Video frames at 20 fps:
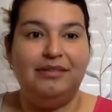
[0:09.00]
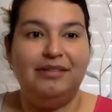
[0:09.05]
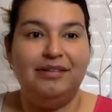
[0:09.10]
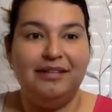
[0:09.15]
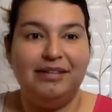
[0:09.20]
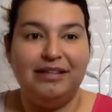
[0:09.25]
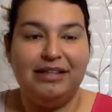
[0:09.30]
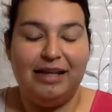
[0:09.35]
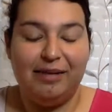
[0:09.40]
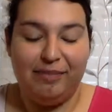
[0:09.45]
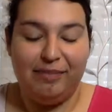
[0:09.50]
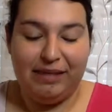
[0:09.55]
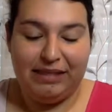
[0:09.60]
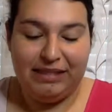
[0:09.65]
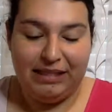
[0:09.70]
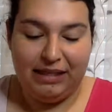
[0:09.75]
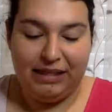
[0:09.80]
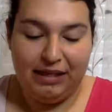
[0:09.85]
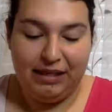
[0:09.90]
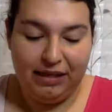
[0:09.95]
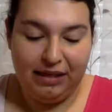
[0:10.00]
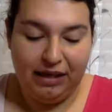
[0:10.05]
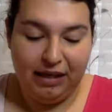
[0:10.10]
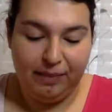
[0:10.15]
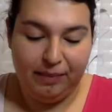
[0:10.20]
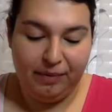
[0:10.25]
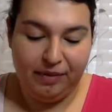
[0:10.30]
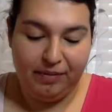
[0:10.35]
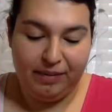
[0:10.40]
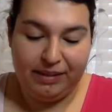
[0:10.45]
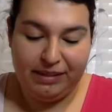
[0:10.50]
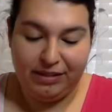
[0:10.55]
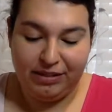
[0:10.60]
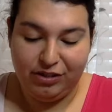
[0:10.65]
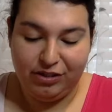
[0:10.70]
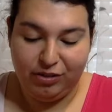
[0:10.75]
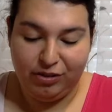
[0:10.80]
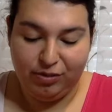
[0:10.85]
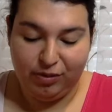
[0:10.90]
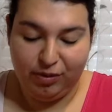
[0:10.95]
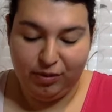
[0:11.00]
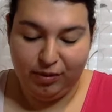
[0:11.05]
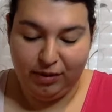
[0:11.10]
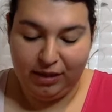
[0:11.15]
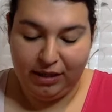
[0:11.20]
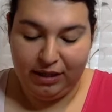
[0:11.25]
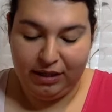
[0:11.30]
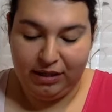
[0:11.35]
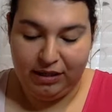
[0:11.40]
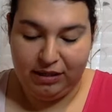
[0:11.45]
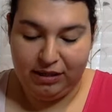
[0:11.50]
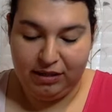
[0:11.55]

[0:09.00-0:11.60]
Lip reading: Let me send a couple of messages real quick.